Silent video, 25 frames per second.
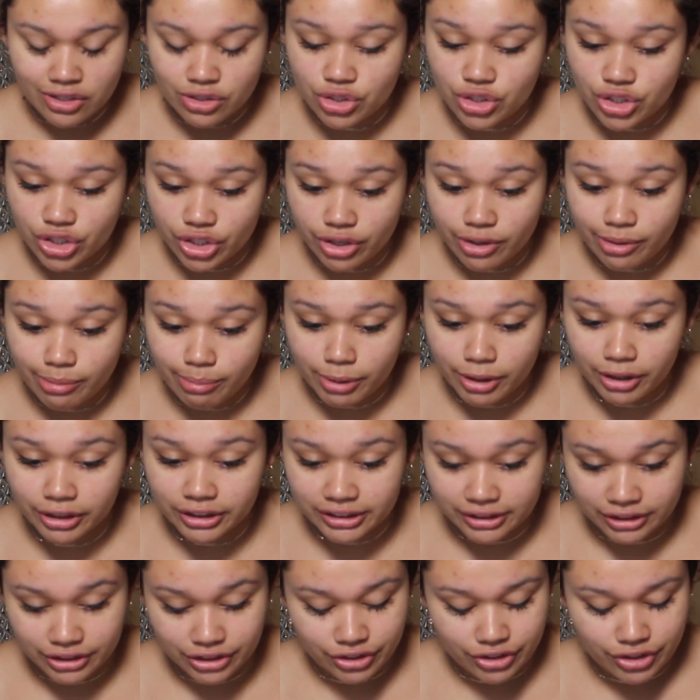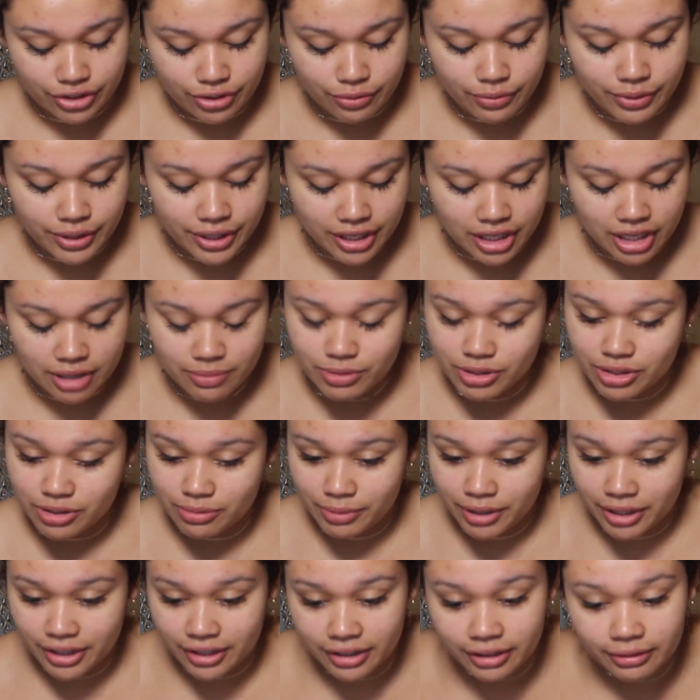chill person, you know, when it comes to
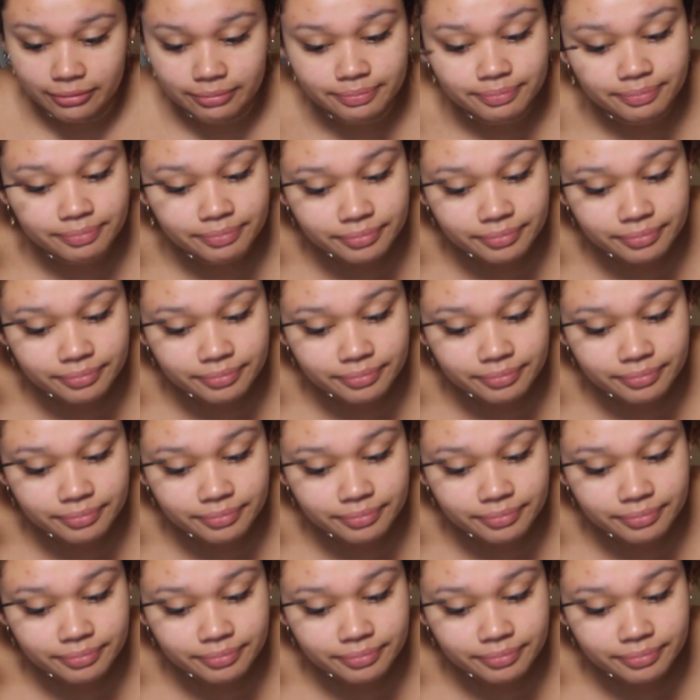makeup.